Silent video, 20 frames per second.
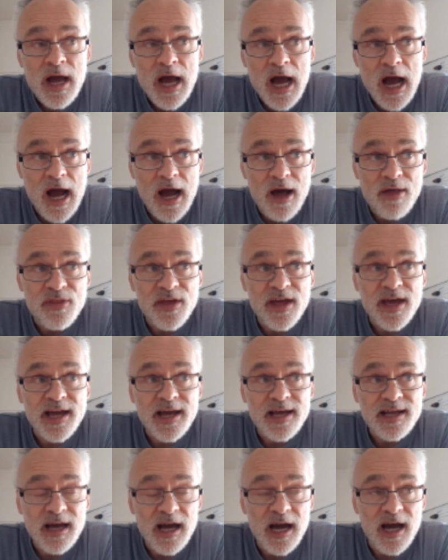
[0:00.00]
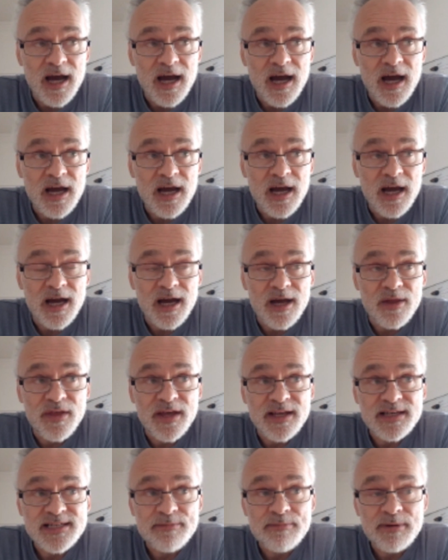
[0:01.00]
They're
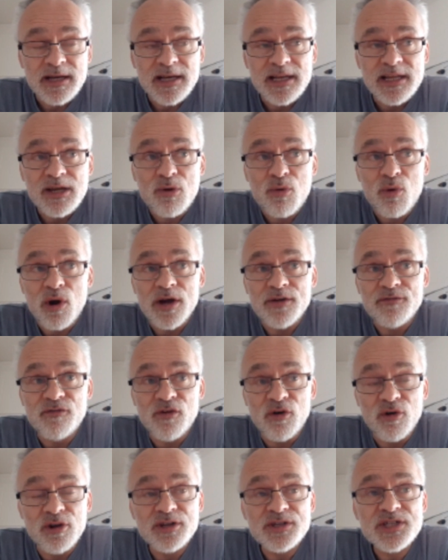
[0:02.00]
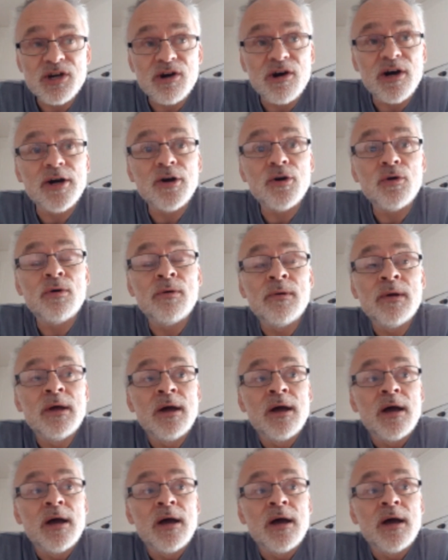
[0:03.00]
typically quite volatile,